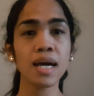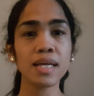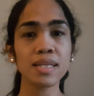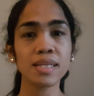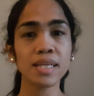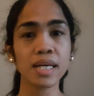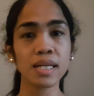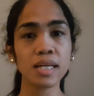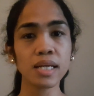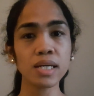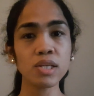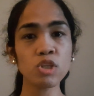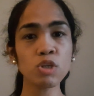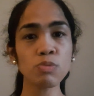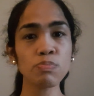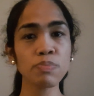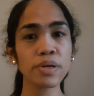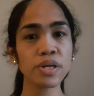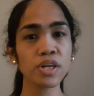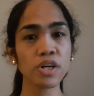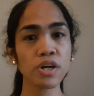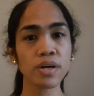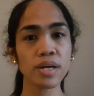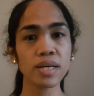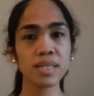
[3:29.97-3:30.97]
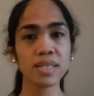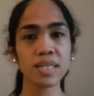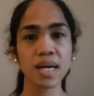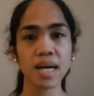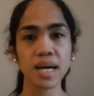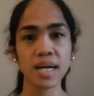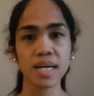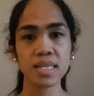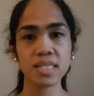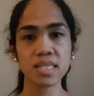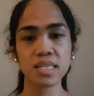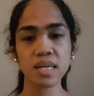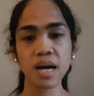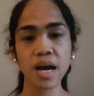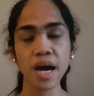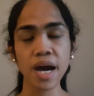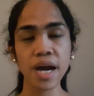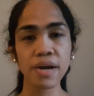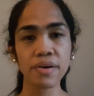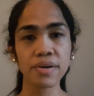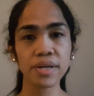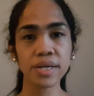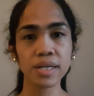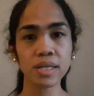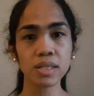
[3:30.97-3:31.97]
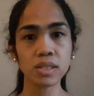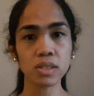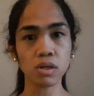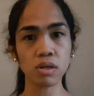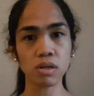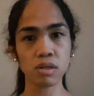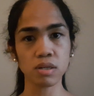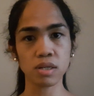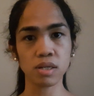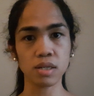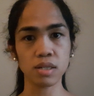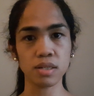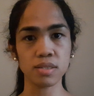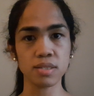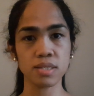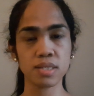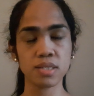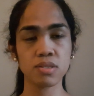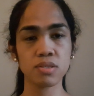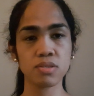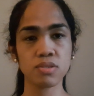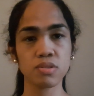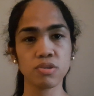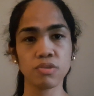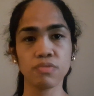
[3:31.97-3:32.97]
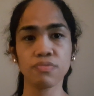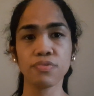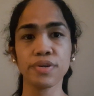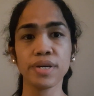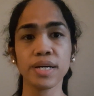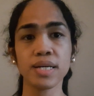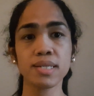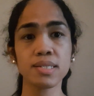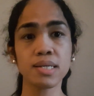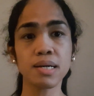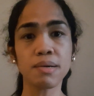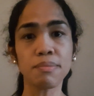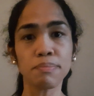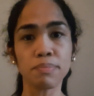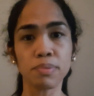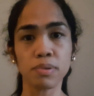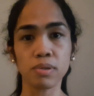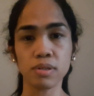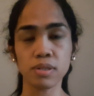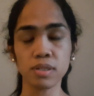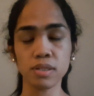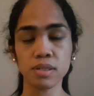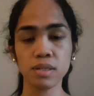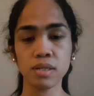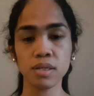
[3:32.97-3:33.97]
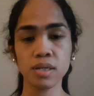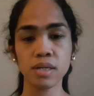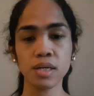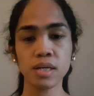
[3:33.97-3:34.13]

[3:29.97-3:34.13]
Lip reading: they need to prioritize hiring locals. So for example,